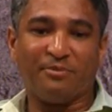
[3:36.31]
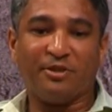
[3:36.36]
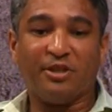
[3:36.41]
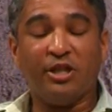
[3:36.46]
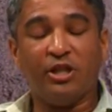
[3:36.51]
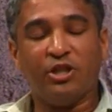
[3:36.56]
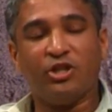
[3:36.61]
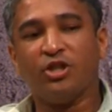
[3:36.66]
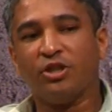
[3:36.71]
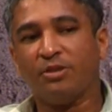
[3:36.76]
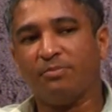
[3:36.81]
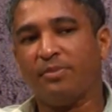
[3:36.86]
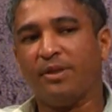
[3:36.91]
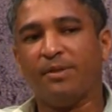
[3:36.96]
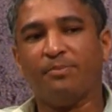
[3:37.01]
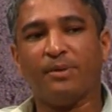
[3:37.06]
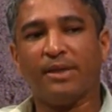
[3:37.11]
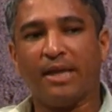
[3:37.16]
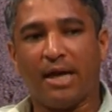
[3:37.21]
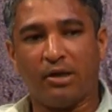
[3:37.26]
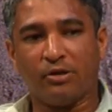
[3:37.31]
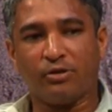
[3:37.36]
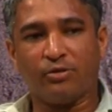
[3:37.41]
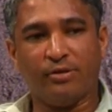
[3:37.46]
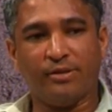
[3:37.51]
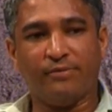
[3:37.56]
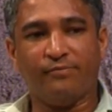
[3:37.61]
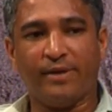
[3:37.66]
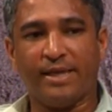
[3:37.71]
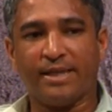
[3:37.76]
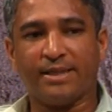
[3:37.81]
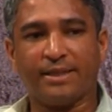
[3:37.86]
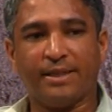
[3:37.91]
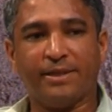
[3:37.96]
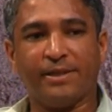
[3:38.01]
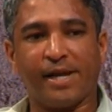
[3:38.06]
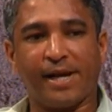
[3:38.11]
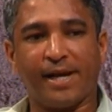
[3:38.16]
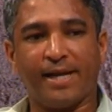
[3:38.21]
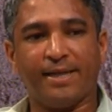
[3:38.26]
teaching people how to invest in
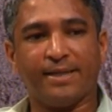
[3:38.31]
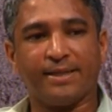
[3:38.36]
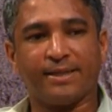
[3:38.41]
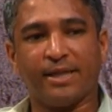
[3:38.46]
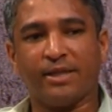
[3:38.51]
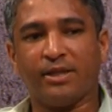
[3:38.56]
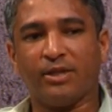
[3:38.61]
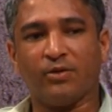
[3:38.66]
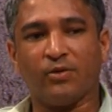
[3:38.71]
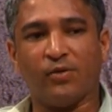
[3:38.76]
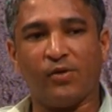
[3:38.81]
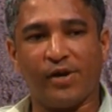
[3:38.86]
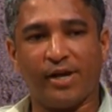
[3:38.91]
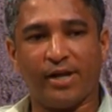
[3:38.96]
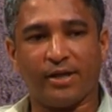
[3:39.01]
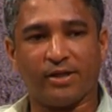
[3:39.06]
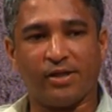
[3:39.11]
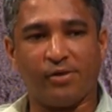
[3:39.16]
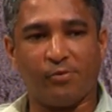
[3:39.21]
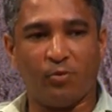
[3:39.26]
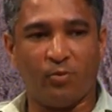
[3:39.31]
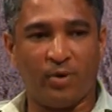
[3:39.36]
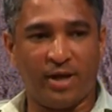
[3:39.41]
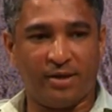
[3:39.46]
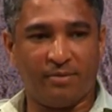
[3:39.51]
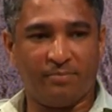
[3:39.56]
real estate the correct way,